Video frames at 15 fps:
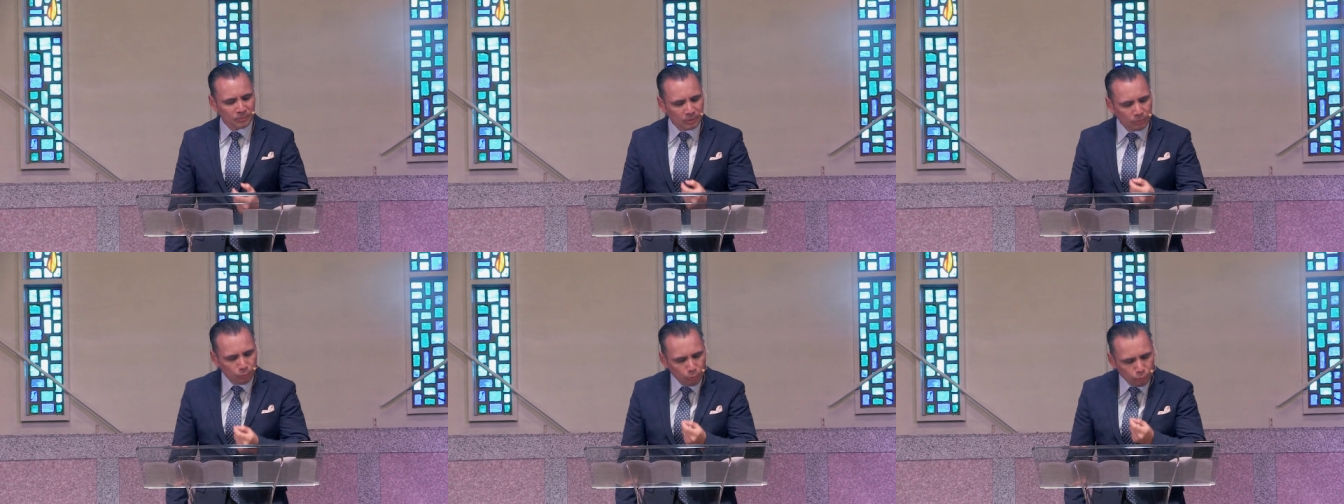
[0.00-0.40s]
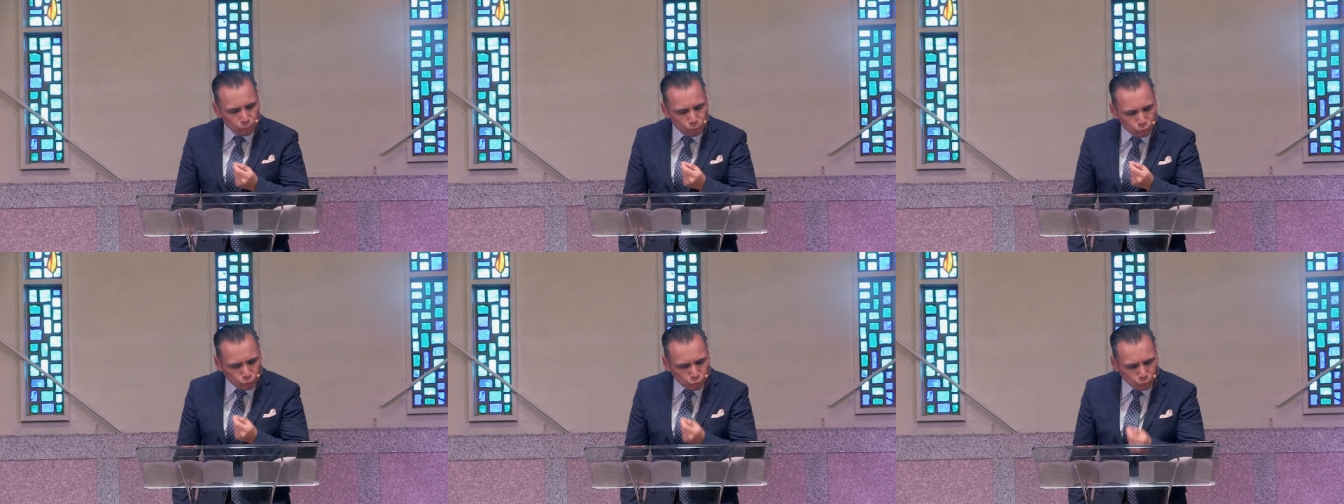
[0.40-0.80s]
though
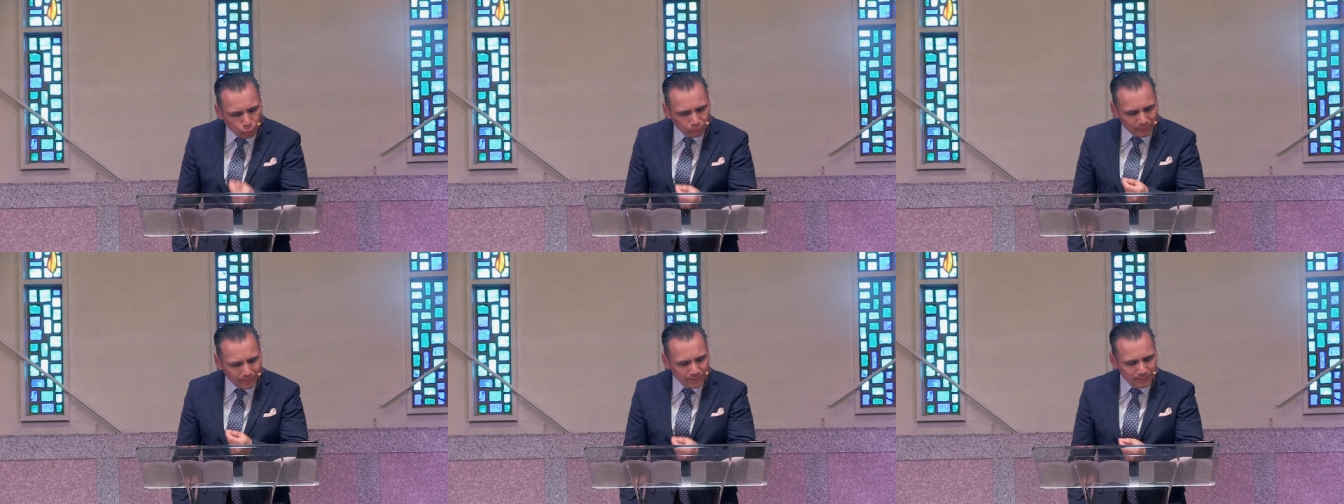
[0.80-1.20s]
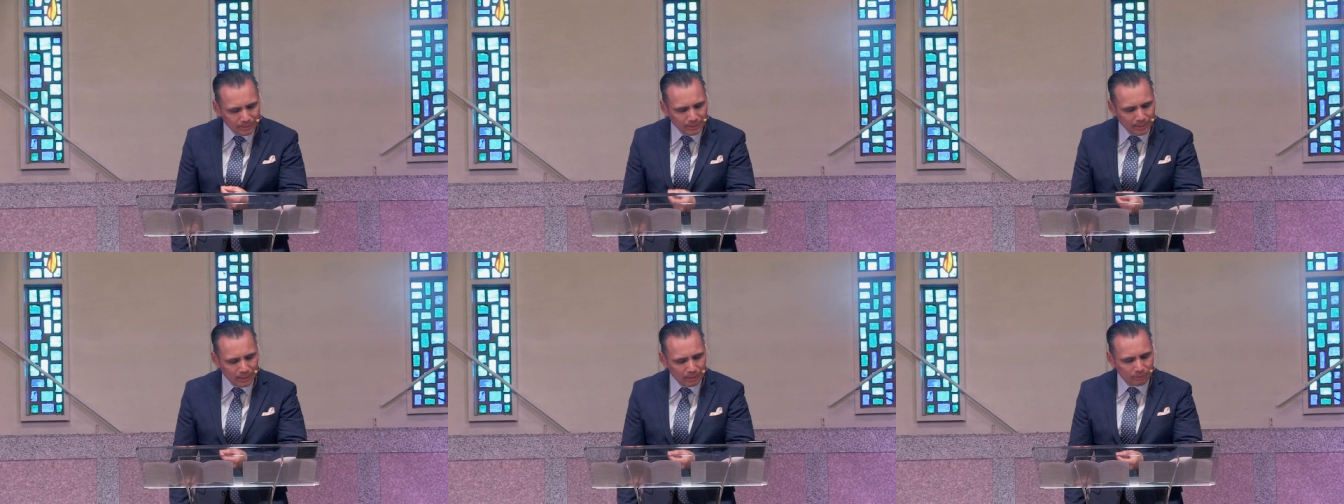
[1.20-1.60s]
you surely did
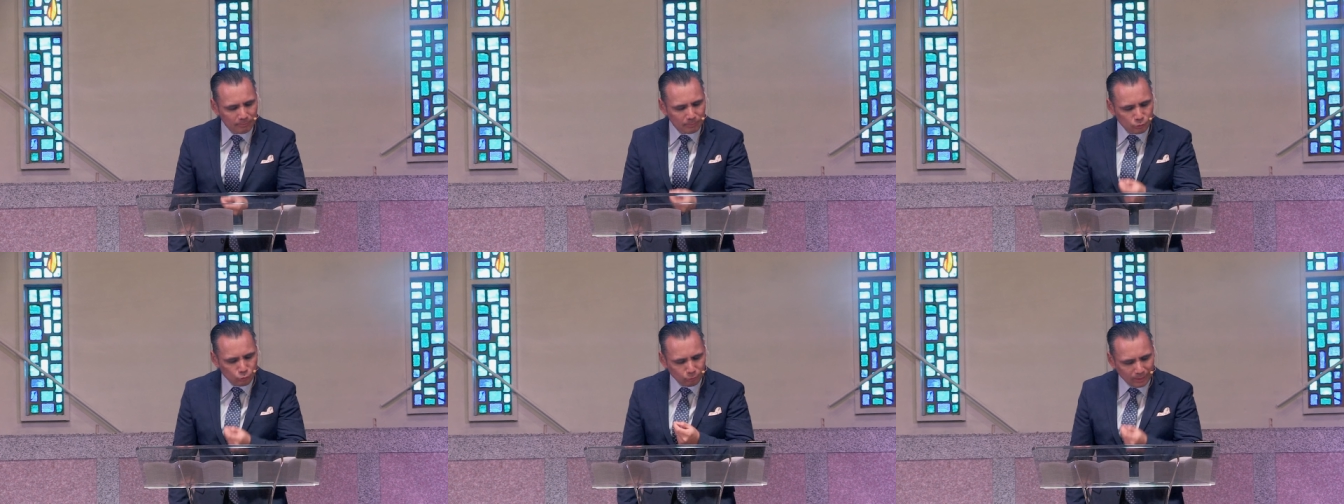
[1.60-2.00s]
care, but you